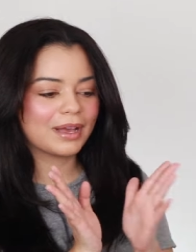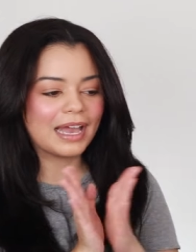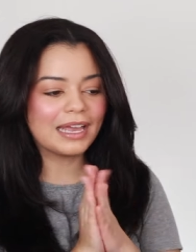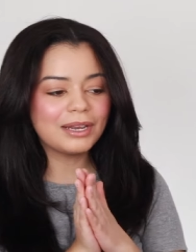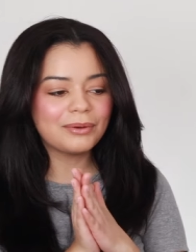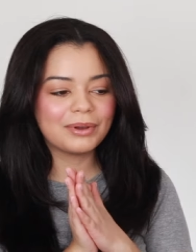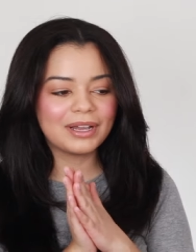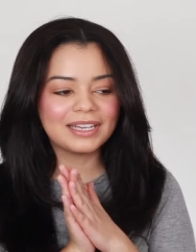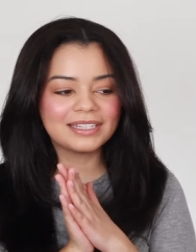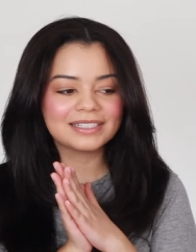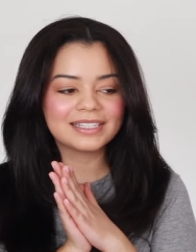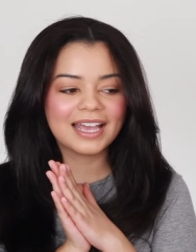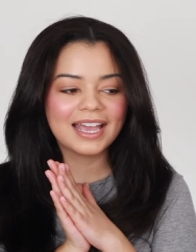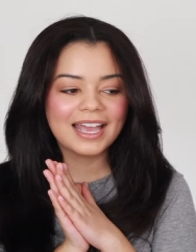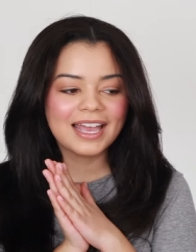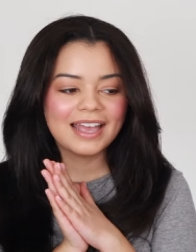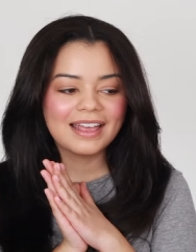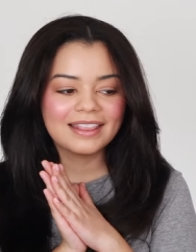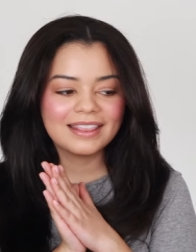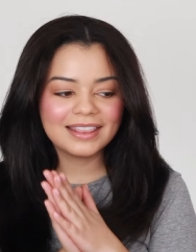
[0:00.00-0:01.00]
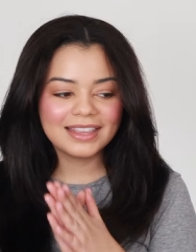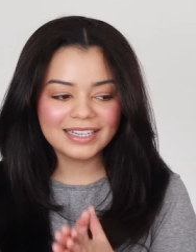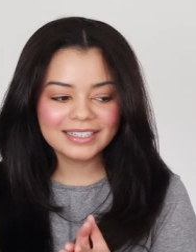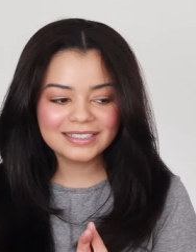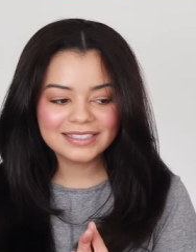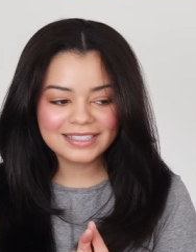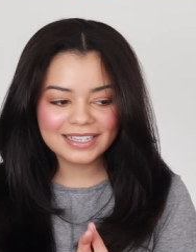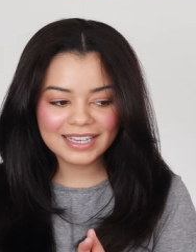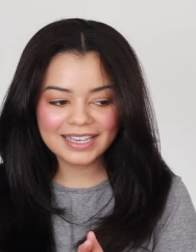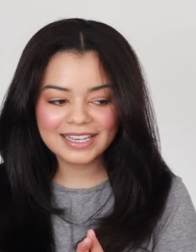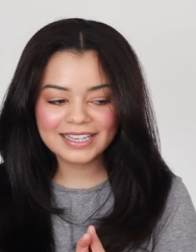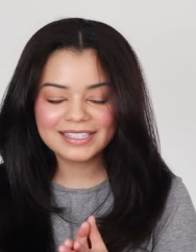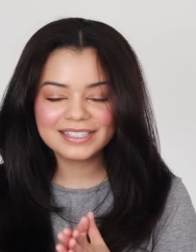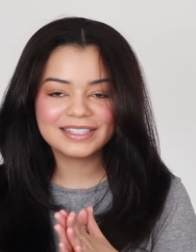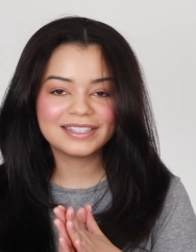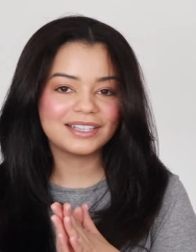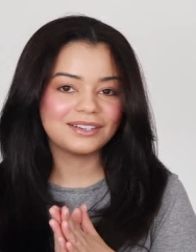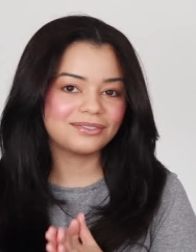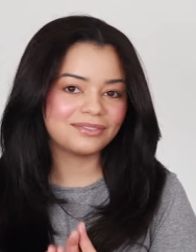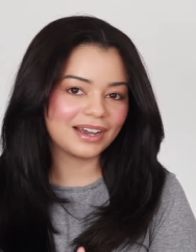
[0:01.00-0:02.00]
but anyways this is
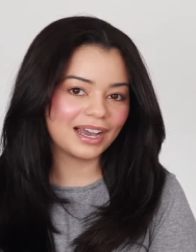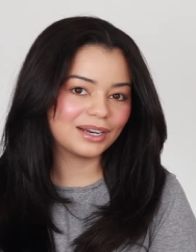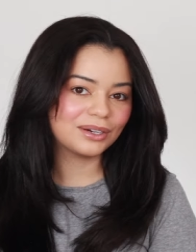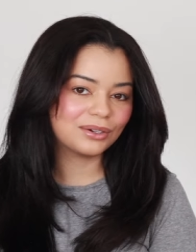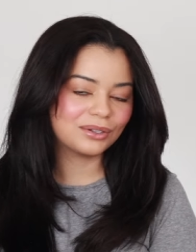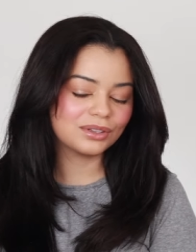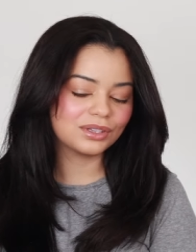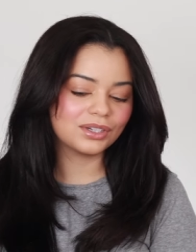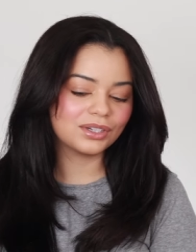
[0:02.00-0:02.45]
the final